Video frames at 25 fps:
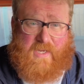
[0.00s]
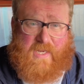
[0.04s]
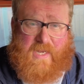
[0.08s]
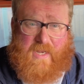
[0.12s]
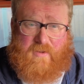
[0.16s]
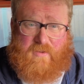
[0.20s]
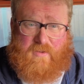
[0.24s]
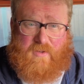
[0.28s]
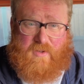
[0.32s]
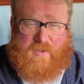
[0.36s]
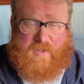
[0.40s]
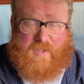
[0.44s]

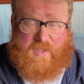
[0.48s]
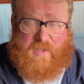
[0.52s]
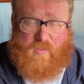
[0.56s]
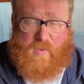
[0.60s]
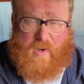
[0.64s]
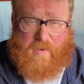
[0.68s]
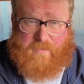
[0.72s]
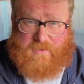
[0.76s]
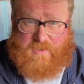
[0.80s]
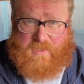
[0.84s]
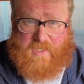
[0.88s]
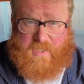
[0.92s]

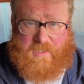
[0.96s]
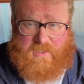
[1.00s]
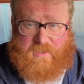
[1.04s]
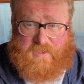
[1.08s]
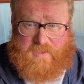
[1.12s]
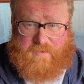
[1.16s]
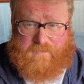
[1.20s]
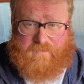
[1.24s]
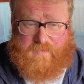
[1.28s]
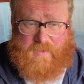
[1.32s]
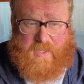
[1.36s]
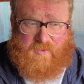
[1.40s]

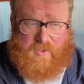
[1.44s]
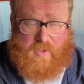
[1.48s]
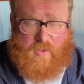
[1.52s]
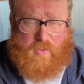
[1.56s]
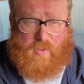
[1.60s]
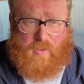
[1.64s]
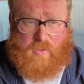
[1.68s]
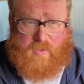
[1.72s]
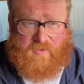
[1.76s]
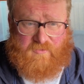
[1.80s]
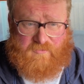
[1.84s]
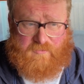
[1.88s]
websites for
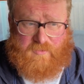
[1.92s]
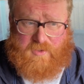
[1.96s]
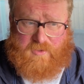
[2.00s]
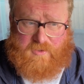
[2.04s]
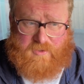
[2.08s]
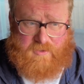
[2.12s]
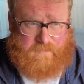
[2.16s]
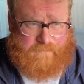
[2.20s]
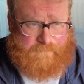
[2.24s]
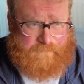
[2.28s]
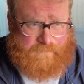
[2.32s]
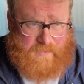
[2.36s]
local
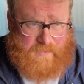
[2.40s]
government,